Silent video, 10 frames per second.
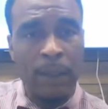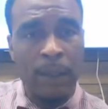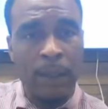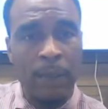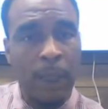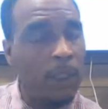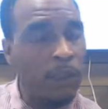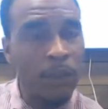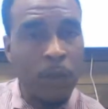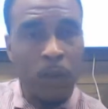I
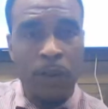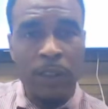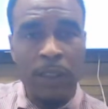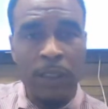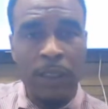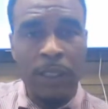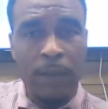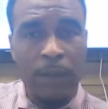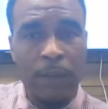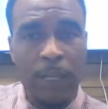look forward to seeing
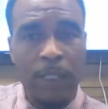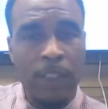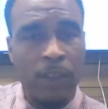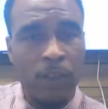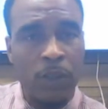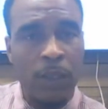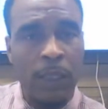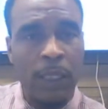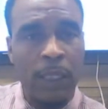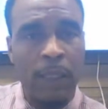everybody
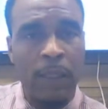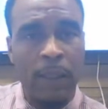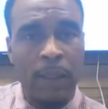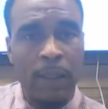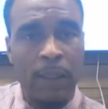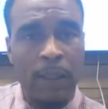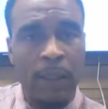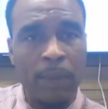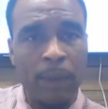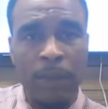enjoying that.
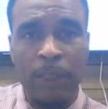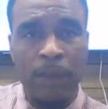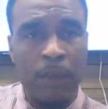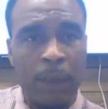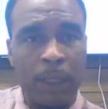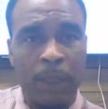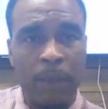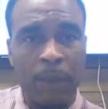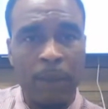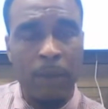I'm definitely making
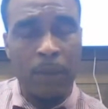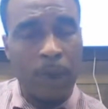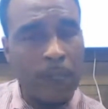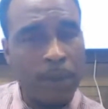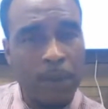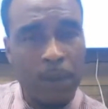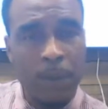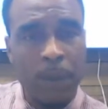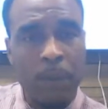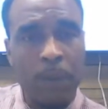them a way that
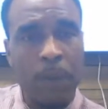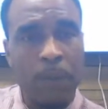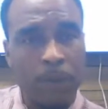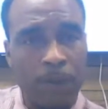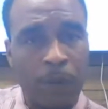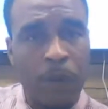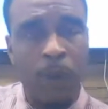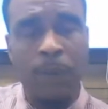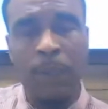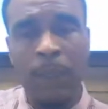people can be able to
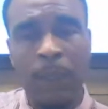afford them.